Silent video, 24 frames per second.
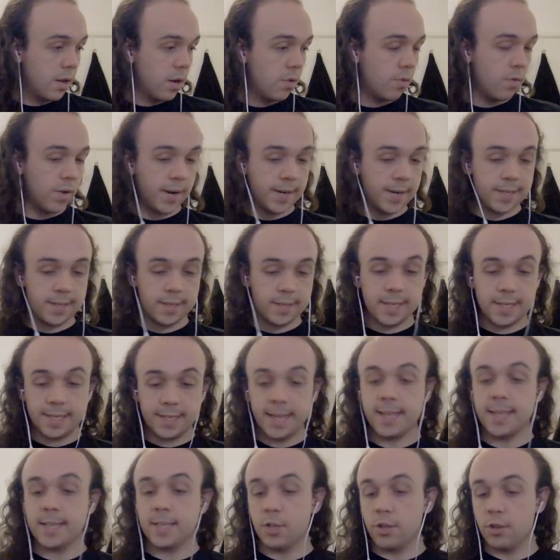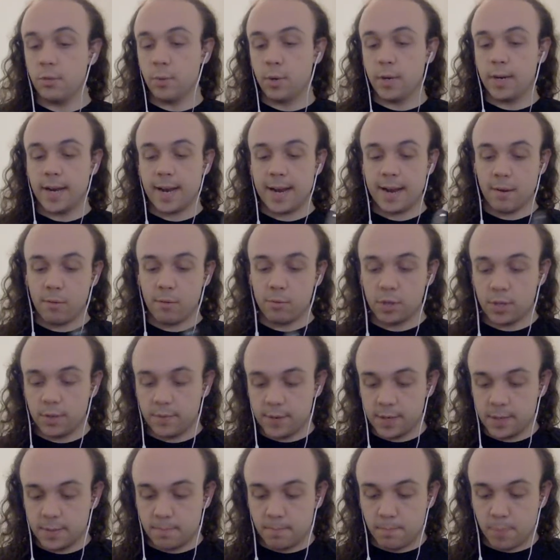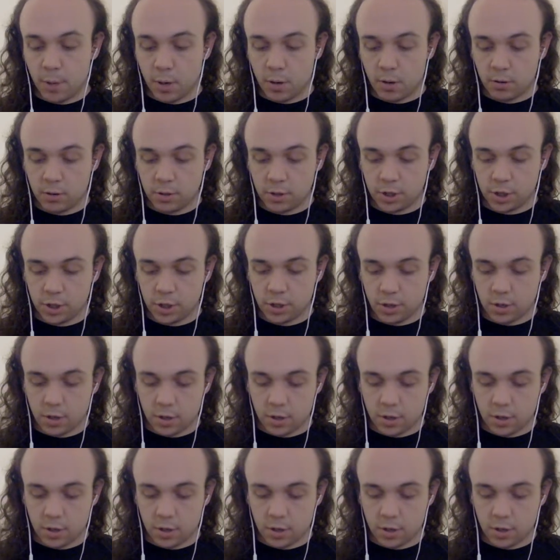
Right, let's get this other one out of its box,